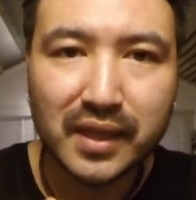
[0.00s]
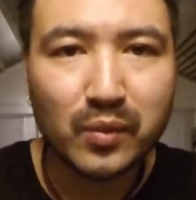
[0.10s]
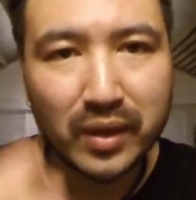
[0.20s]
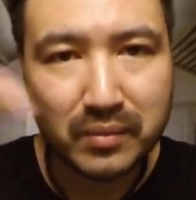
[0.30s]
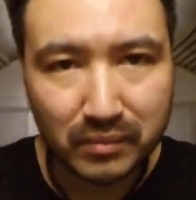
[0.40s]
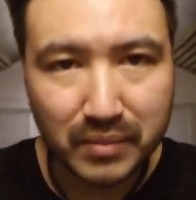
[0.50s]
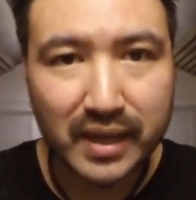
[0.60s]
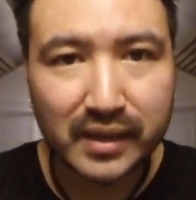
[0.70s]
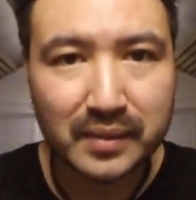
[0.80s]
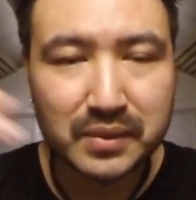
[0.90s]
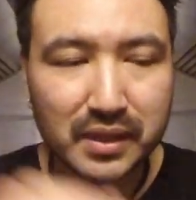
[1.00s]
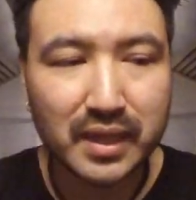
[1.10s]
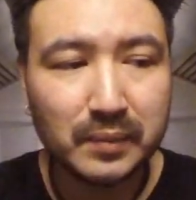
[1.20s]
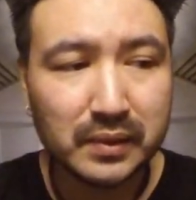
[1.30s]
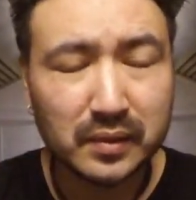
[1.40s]
it went back up to
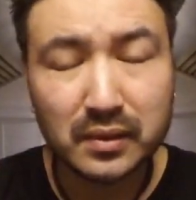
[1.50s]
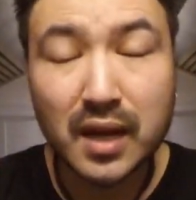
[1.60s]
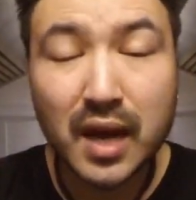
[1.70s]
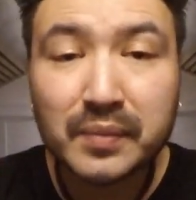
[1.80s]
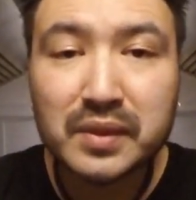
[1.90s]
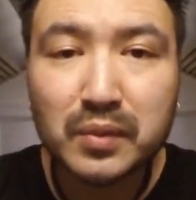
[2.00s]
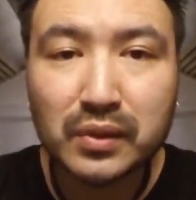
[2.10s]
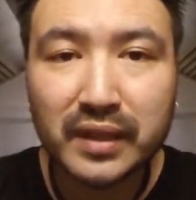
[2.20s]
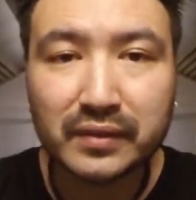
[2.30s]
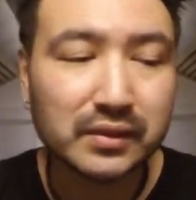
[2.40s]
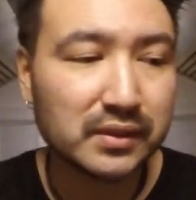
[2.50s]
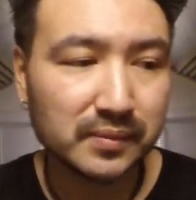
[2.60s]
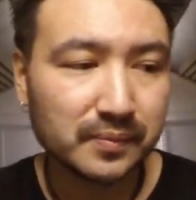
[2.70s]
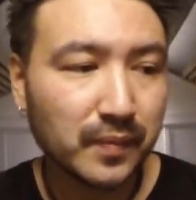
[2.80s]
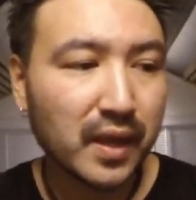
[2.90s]
optimal levels.